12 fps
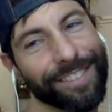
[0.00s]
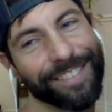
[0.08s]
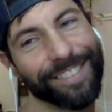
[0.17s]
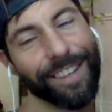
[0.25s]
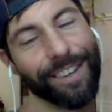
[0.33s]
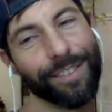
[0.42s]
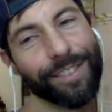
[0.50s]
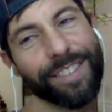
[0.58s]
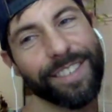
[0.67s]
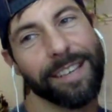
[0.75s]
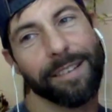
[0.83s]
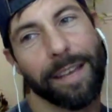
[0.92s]
It's just
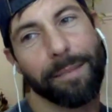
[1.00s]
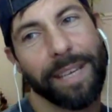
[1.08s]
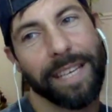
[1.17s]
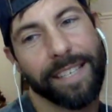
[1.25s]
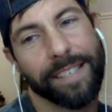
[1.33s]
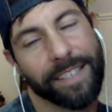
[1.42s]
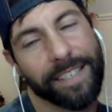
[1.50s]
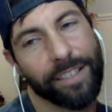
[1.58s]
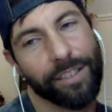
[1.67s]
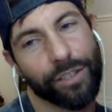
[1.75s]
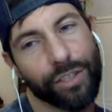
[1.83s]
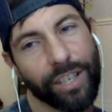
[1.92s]
thinking like peas in a
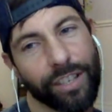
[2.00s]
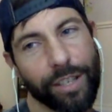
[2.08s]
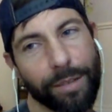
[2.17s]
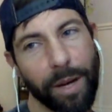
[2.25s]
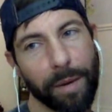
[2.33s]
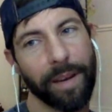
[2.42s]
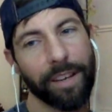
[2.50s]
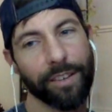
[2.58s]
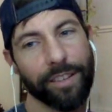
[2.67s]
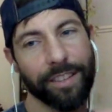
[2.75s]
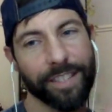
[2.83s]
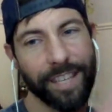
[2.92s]
little shell that you pop out. They're
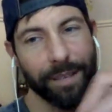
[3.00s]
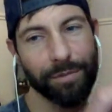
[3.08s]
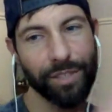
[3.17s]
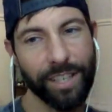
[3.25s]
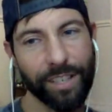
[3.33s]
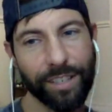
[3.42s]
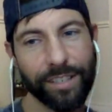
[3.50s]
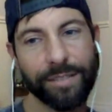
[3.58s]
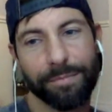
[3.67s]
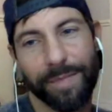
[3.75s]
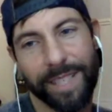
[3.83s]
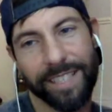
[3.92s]
in the same shell. But